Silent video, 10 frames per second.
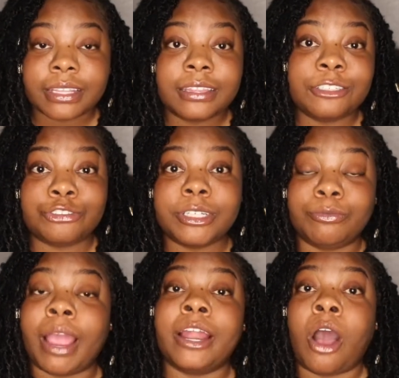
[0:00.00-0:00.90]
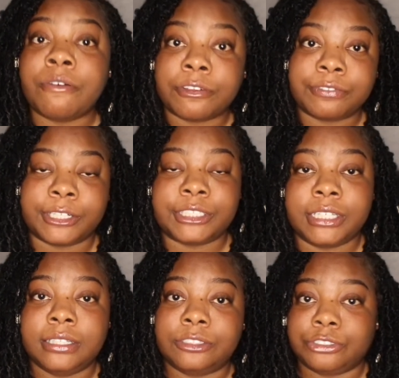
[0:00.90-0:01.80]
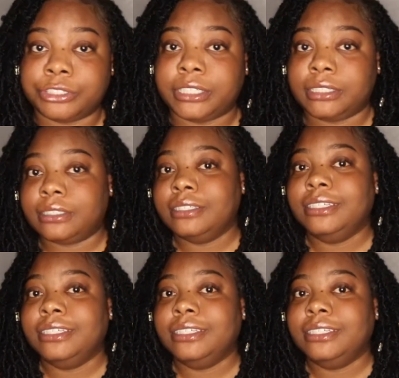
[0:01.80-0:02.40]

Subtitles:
street right off of 13th Street